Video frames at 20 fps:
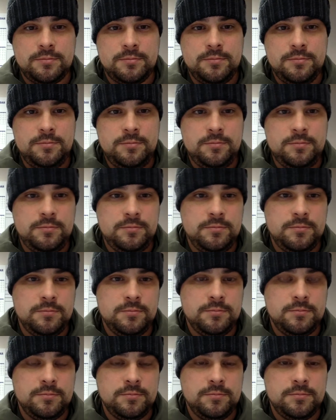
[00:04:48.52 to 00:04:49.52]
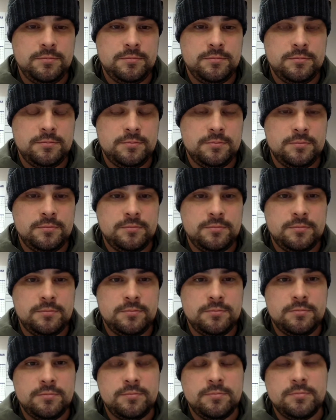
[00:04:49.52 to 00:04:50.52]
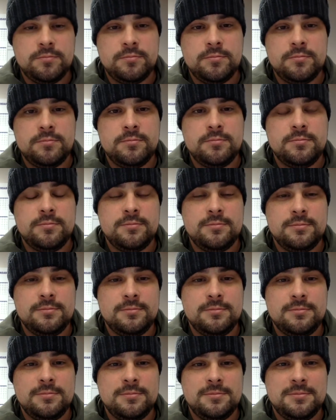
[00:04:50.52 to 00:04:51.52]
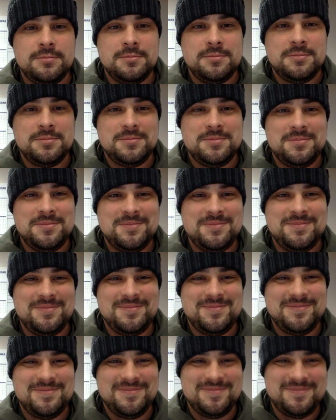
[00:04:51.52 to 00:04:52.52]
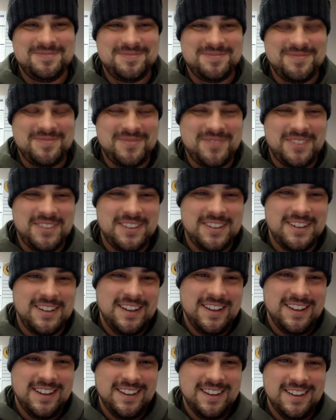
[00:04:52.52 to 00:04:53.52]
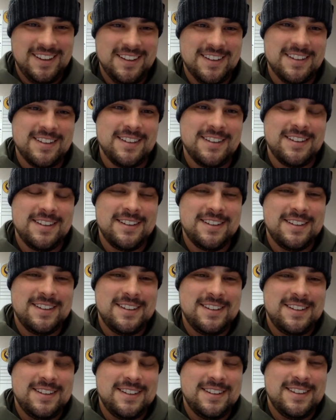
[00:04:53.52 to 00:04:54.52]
No words are spoken by the person on screen.